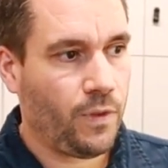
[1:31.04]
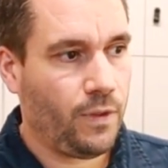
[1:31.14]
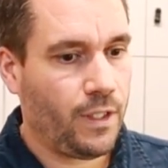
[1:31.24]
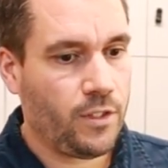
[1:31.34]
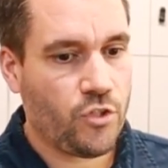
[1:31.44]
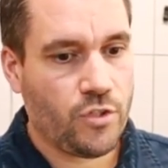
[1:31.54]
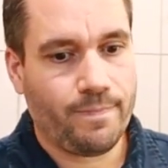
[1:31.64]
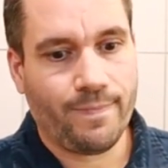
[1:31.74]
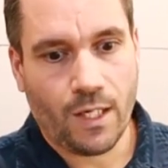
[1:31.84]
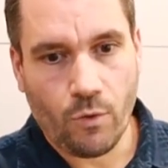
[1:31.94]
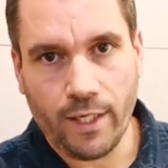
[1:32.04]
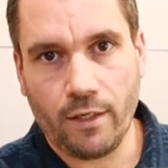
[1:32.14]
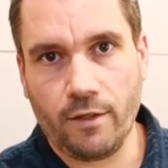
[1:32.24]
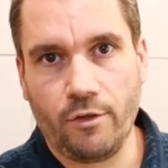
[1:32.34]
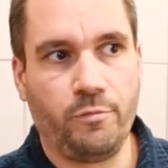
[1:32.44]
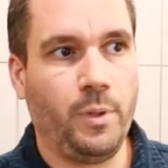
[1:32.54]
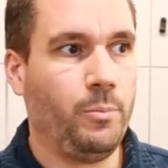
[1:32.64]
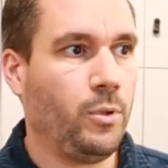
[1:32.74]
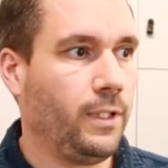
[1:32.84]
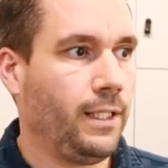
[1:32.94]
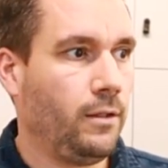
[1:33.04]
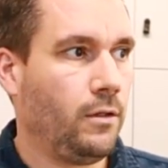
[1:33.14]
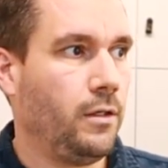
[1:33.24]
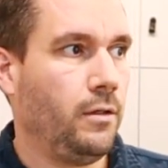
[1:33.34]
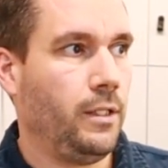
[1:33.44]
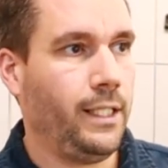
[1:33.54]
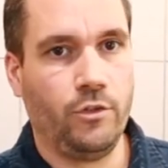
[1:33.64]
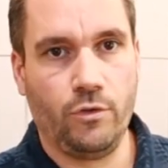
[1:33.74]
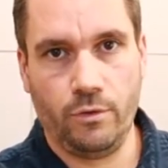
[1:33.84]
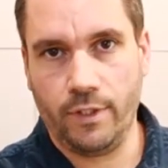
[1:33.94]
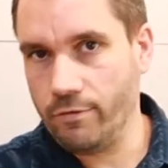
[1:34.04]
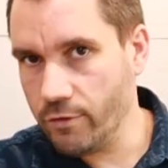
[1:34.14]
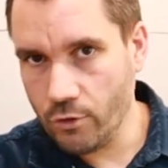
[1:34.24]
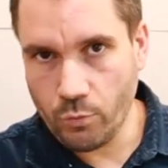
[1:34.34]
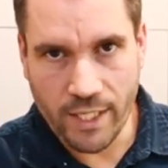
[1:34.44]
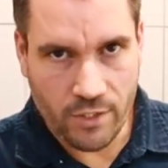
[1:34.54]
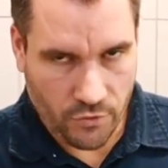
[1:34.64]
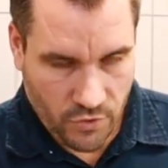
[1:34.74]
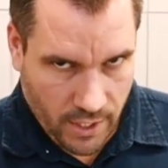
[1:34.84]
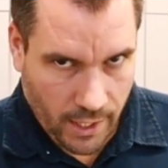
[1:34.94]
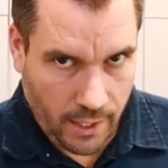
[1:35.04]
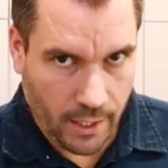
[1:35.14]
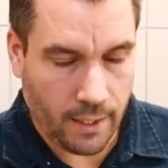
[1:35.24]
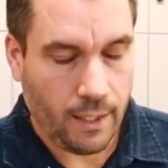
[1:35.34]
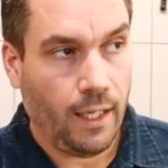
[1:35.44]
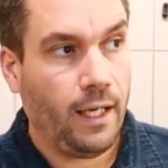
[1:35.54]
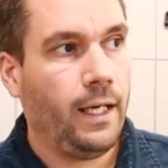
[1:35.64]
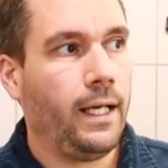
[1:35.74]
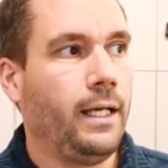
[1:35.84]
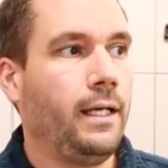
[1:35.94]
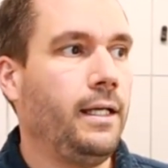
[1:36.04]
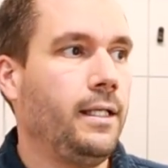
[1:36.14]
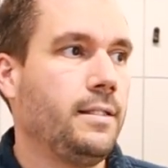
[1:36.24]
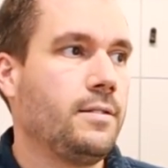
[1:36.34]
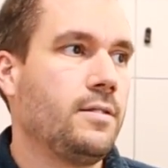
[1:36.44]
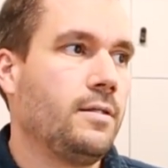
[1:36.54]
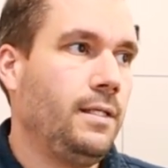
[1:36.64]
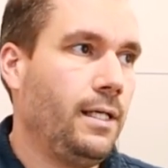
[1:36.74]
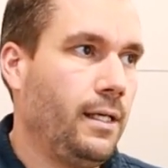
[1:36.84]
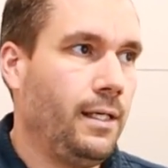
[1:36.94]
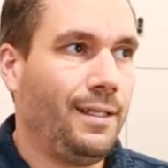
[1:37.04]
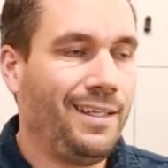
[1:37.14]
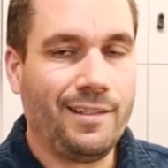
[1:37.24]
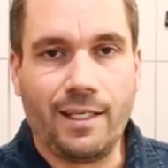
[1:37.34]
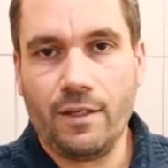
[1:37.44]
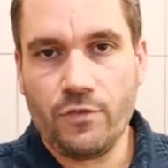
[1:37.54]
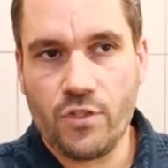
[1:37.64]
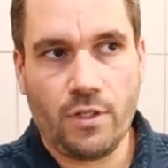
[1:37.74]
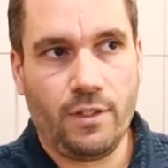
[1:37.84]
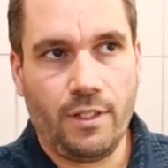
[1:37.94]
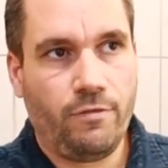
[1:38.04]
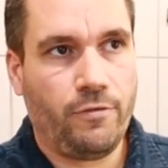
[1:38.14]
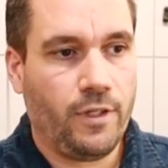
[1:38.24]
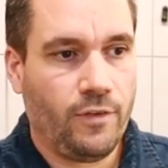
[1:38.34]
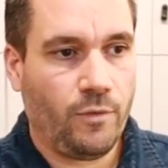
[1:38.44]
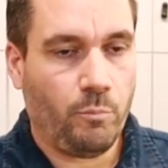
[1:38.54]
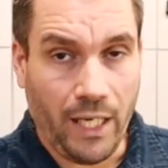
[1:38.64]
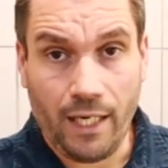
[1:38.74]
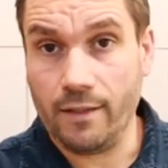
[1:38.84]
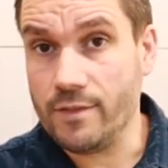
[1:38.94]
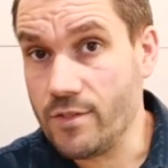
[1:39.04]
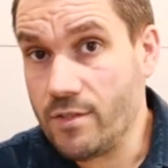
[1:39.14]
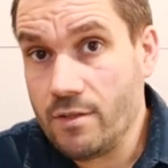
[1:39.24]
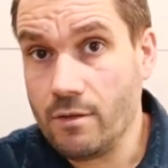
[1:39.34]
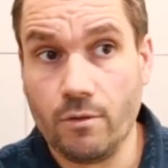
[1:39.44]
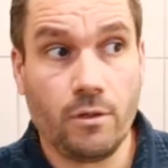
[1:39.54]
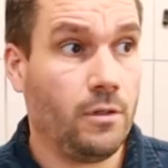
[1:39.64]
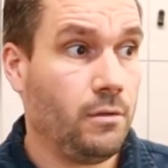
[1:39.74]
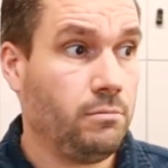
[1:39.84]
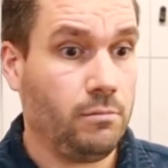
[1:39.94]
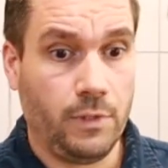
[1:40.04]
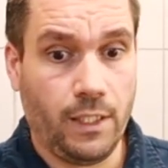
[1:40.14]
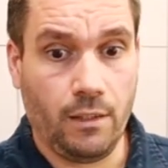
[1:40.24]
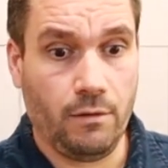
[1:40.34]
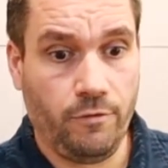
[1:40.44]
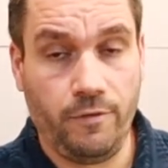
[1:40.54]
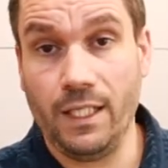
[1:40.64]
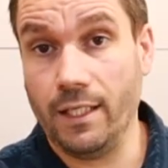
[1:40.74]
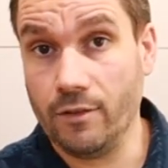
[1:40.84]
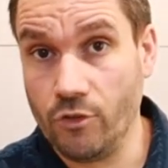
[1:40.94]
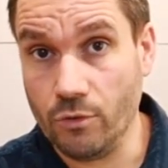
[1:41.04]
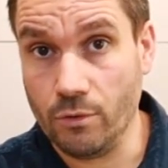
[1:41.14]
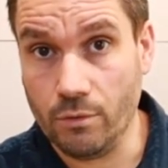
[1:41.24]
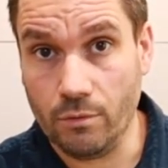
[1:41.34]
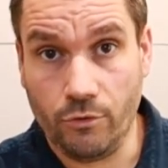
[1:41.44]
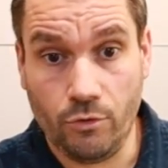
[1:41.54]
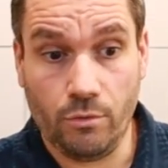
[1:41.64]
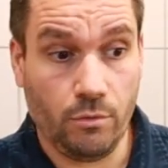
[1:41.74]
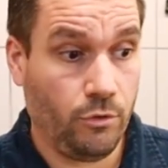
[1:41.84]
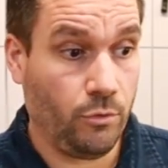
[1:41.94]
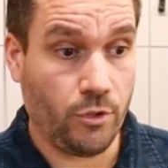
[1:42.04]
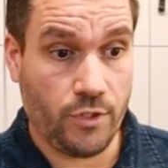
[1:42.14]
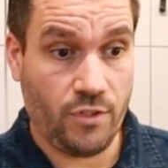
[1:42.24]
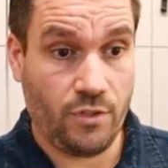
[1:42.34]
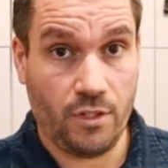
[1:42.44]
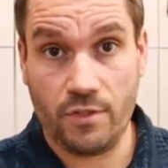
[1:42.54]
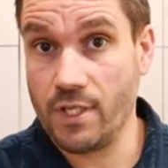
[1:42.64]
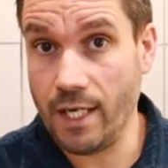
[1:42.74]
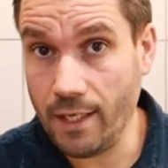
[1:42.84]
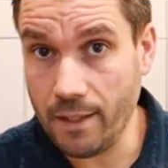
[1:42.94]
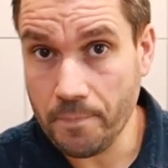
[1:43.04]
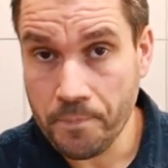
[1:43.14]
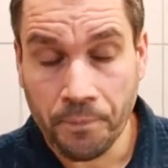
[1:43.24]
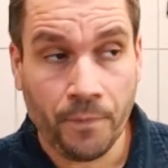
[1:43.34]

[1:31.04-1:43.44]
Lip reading: there's quite a lot of people that are into different ways of skating, and yeah, it gives a different balance or yeah feeling towards skating.